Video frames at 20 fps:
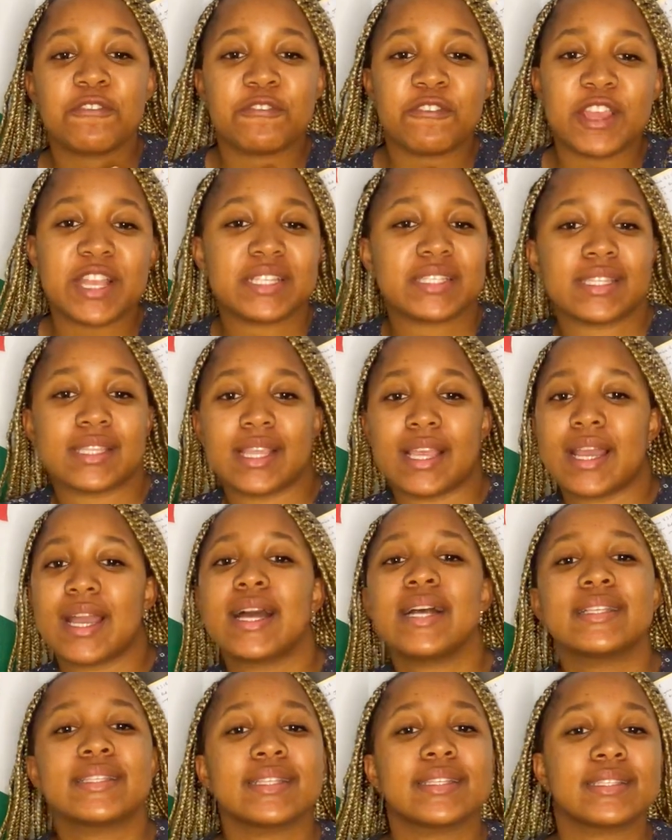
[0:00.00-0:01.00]
friends and their
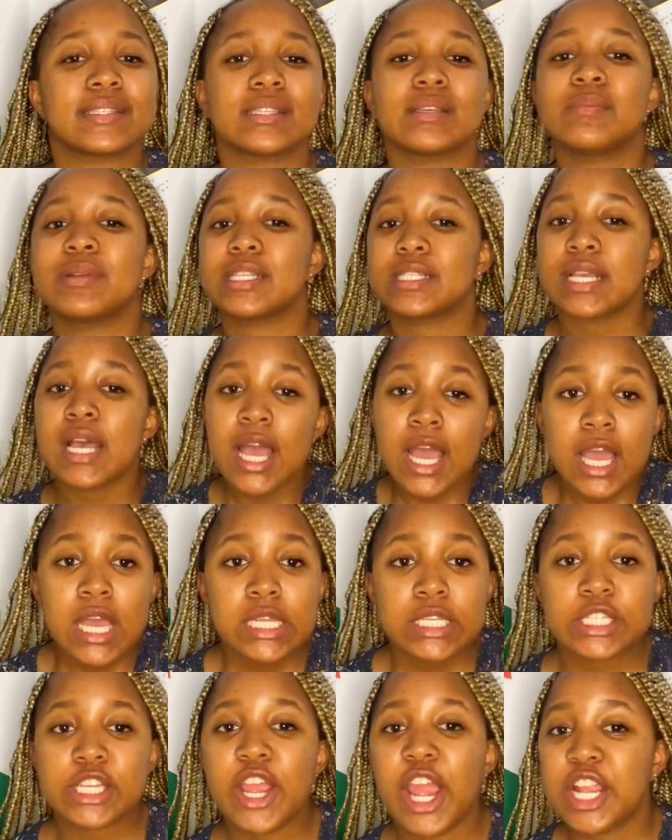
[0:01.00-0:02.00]
cousins siblings
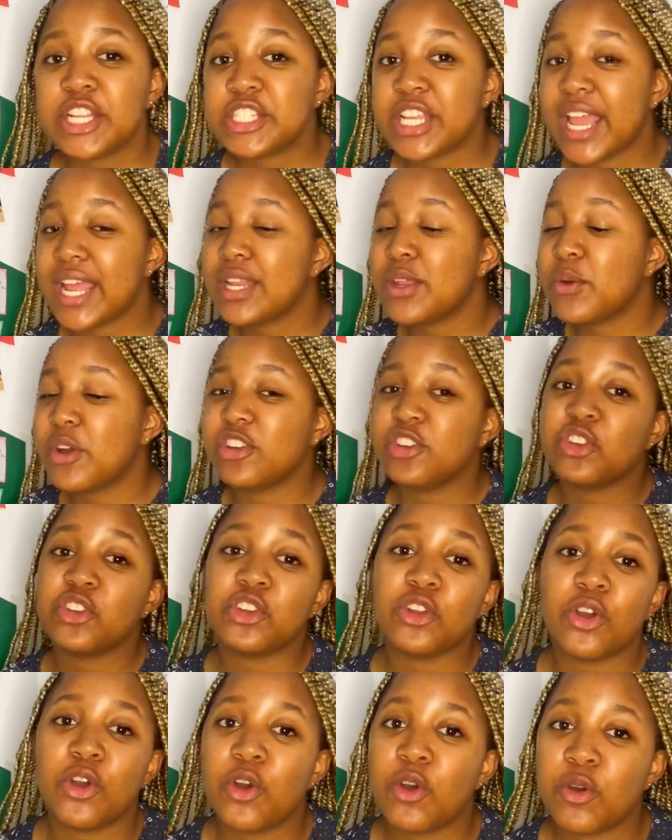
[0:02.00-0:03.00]
share it to anyone you
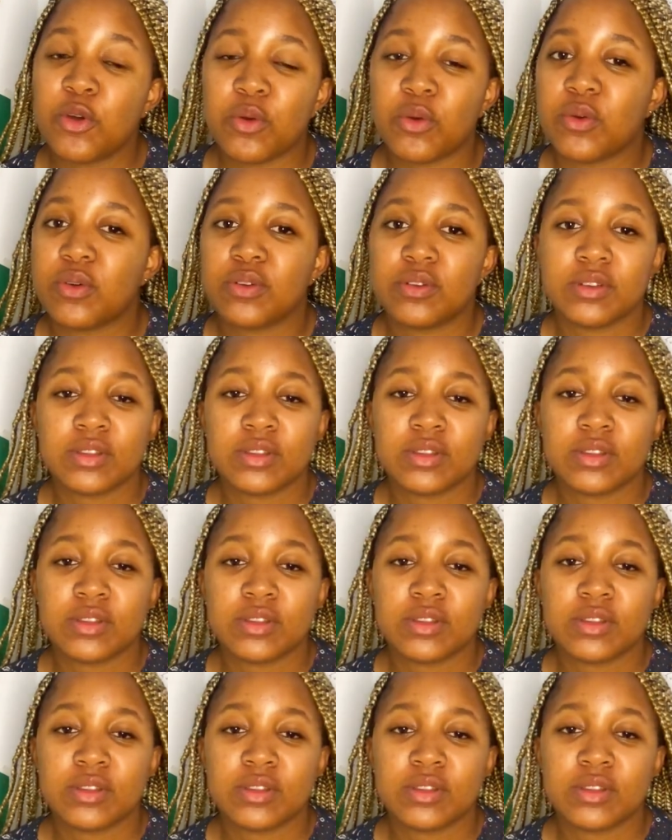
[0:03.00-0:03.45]
know